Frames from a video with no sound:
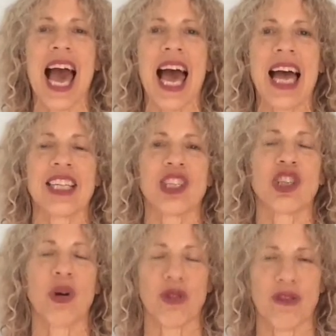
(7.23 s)
and
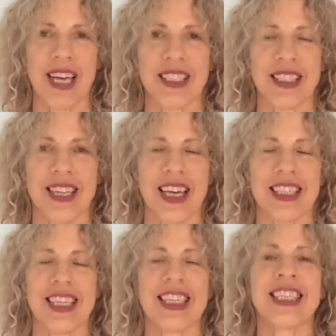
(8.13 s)
shoulder
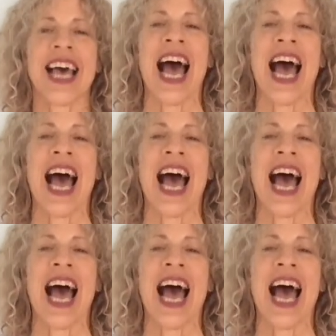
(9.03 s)
exercises,